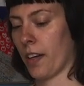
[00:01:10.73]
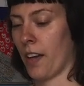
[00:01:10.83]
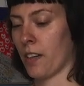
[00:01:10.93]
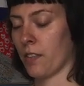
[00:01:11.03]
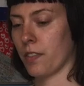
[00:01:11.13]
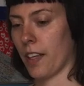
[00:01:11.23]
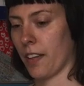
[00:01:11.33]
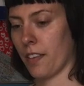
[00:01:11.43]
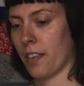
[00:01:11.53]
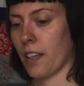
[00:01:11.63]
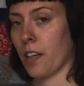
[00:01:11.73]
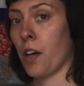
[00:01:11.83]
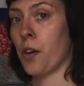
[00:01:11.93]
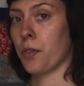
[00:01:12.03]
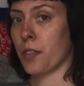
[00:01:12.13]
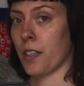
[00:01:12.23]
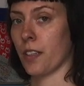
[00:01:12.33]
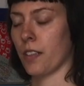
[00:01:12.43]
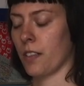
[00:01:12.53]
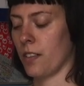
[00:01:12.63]
kind of like thick
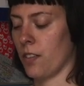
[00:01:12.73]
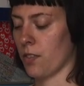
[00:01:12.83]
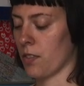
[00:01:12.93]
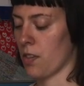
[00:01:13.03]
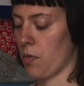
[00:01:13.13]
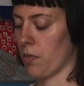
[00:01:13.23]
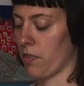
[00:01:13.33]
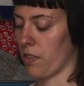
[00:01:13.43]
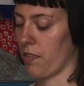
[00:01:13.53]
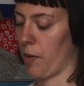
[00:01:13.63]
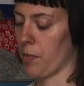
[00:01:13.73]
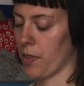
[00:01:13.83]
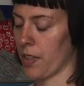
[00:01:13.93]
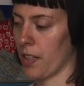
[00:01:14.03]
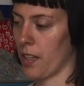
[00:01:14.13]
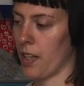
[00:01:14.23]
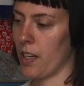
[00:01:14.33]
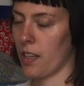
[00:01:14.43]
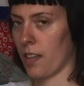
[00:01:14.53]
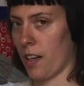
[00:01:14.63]
coating on top of the fabric,
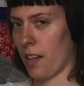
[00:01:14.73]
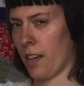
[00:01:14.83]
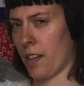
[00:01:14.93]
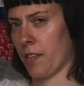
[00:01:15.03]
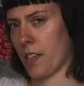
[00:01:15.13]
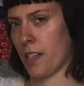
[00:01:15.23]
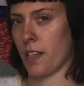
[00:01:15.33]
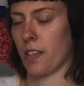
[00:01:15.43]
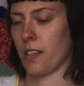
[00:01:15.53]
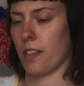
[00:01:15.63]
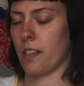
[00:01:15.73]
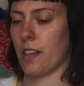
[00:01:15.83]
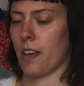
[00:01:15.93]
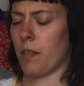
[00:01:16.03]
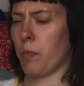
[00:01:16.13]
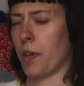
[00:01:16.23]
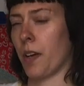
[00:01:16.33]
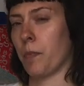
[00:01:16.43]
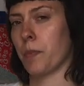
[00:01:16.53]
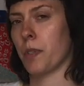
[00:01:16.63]
that it kind of sinks inside and
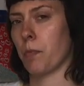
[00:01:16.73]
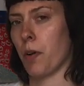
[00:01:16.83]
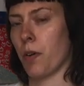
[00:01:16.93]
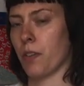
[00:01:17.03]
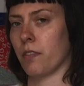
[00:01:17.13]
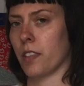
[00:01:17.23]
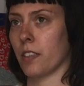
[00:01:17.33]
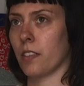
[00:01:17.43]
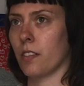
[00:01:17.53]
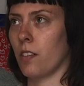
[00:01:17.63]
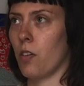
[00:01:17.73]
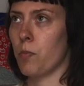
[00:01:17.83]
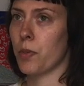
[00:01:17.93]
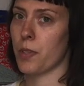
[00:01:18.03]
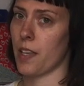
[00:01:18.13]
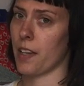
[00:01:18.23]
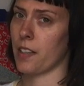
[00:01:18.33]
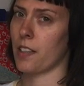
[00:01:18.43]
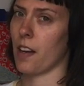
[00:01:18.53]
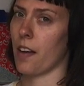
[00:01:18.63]
becomes a part of it, almost like
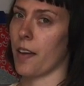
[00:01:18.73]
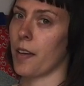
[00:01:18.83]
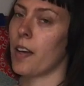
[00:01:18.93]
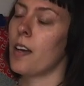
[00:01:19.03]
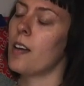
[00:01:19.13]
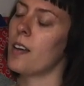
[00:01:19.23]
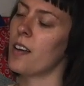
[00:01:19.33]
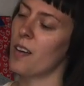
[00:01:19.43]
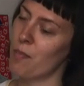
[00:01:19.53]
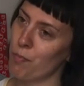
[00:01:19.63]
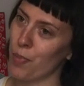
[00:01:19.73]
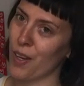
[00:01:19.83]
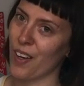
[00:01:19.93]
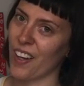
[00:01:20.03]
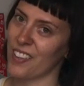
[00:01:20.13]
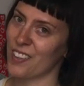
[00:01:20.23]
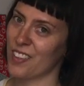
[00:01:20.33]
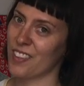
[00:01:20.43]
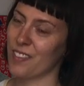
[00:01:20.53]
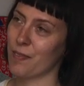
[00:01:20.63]
a dye. But I
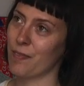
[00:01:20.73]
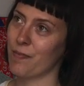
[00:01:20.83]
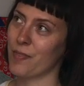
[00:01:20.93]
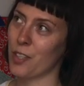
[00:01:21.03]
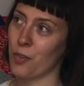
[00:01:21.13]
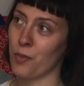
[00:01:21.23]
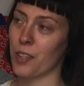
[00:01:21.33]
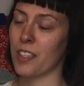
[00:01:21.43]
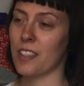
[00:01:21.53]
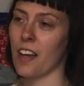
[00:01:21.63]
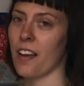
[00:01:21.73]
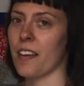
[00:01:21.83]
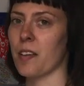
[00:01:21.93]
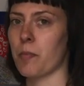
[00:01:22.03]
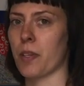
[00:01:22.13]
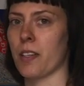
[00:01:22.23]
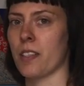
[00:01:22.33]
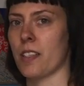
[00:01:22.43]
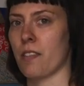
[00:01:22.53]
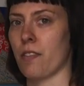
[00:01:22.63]
don't want to dye it,
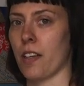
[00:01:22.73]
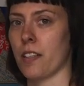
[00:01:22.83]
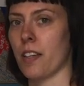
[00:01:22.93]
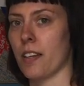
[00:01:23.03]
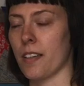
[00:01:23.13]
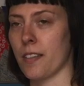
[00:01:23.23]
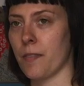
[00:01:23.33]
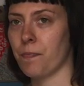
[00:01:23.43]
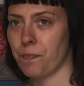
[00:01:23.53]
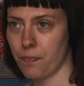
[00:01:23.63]
because if I dye it,